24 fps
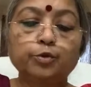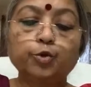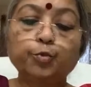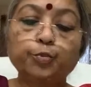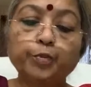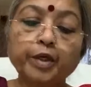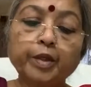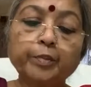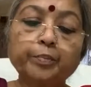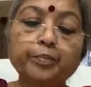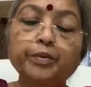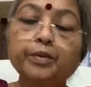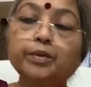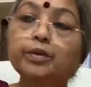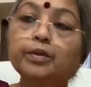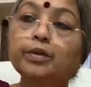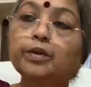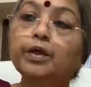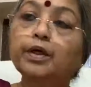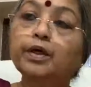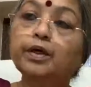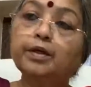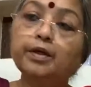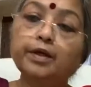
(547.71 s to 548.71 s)
to people
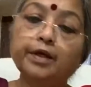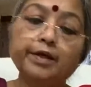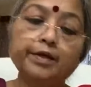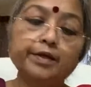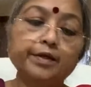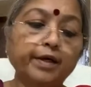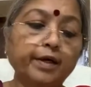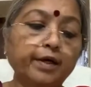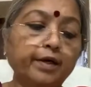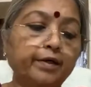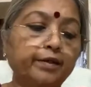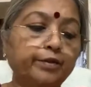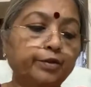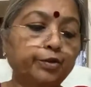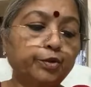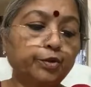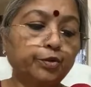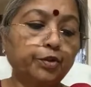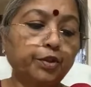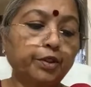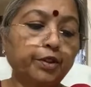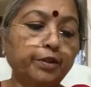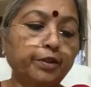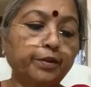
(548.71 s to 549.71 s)
in India
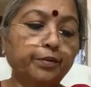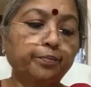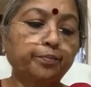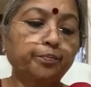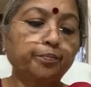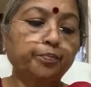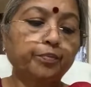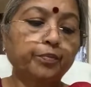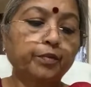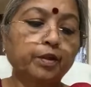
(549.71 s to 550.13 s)
today.